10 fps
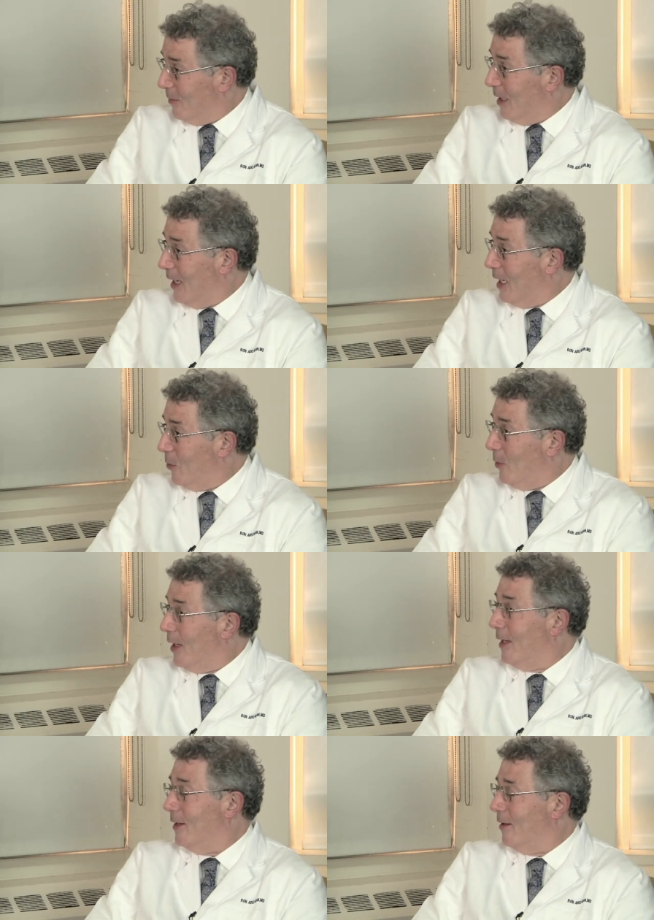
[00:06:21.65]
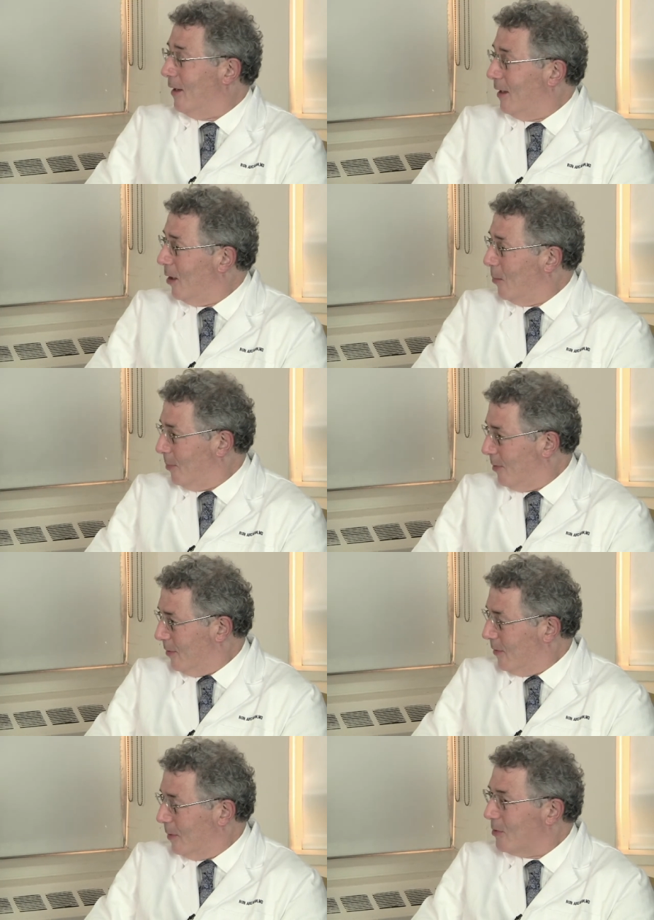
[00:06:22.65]
in any way help
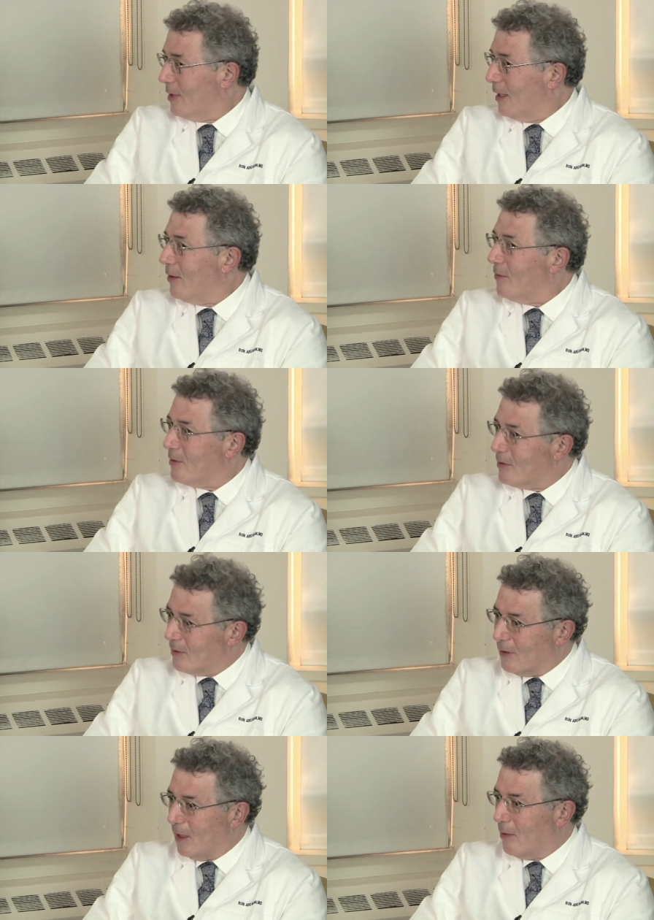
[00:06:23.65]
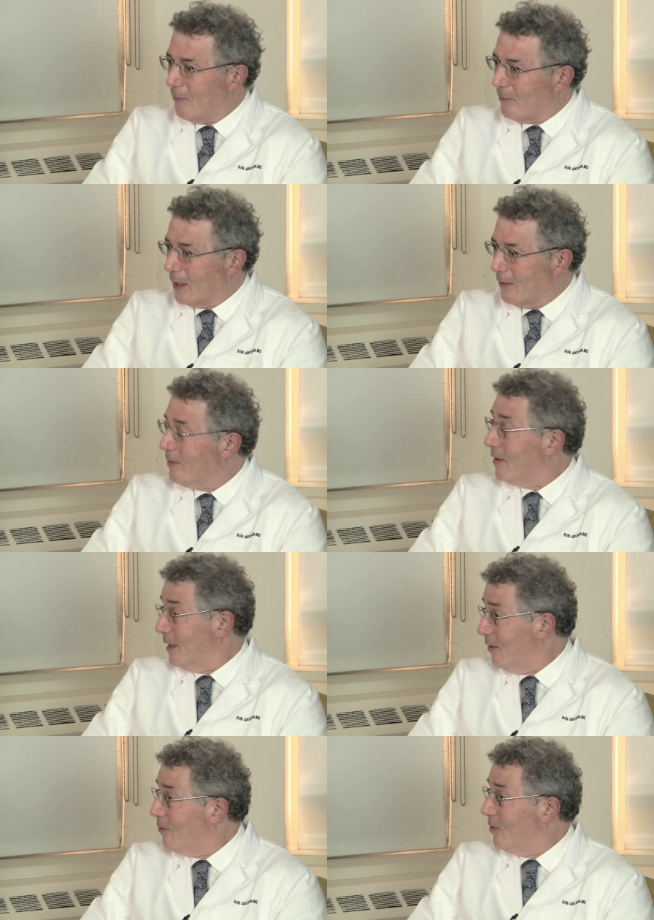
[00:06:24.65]
themselves. This
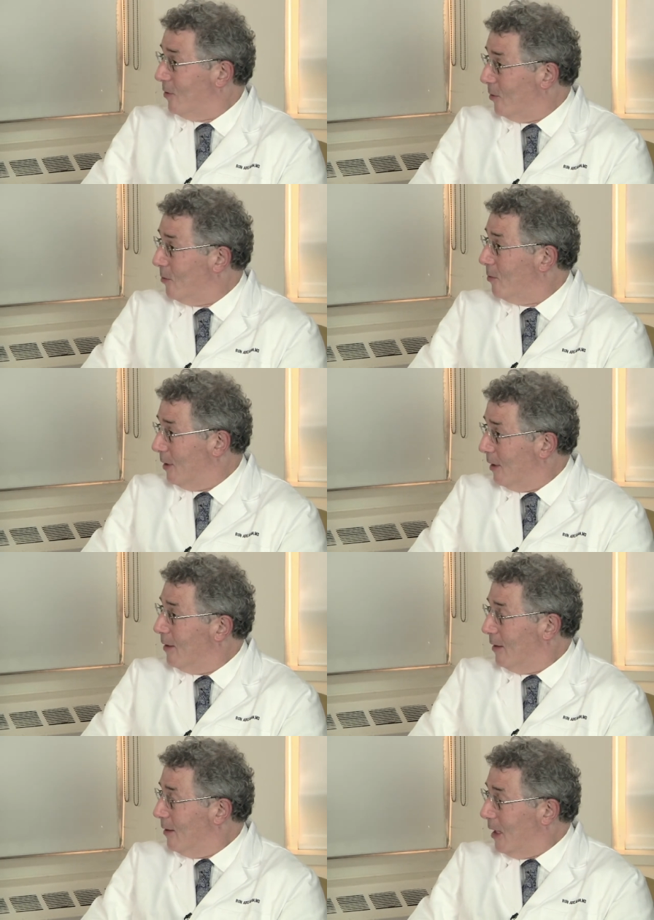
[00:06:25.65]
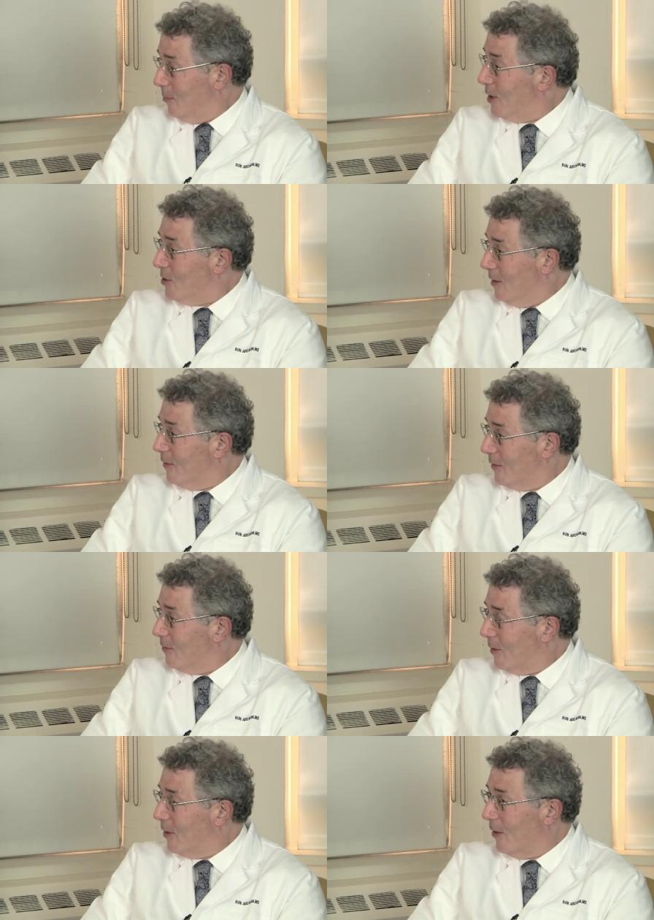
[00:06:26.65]
leads to admissions
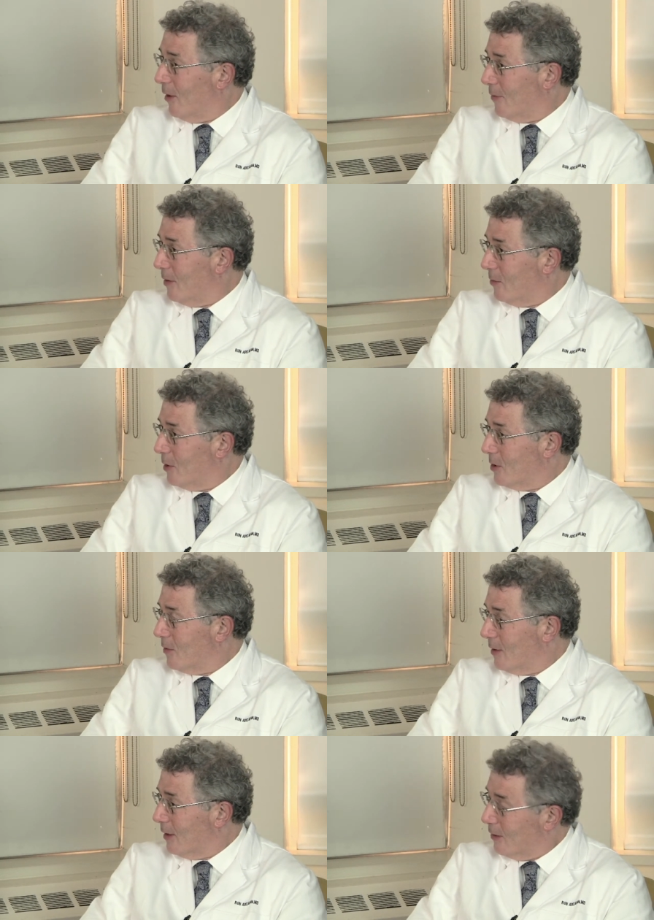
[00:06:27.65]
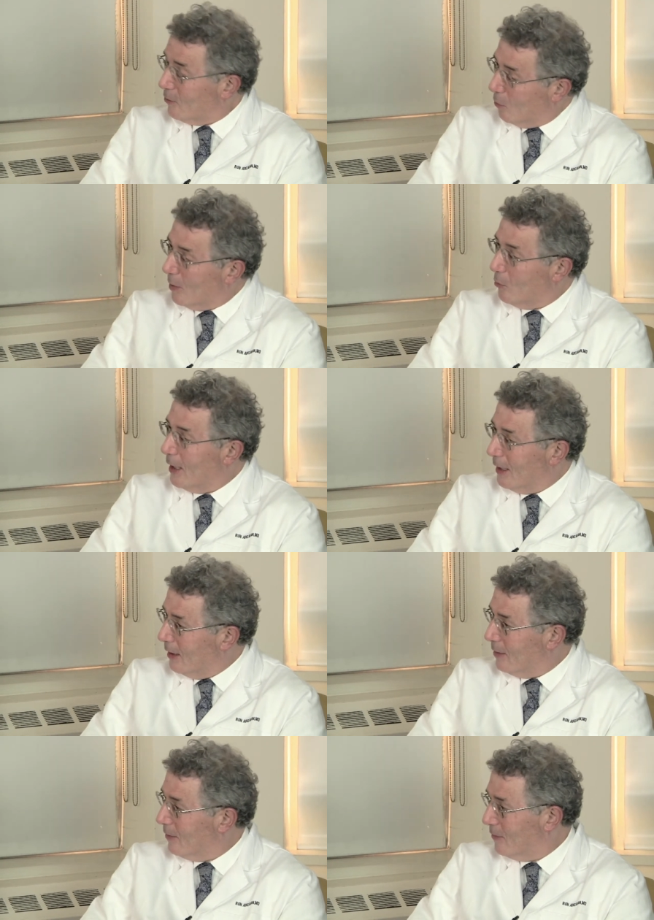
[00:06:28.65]
very often, which is at least one way into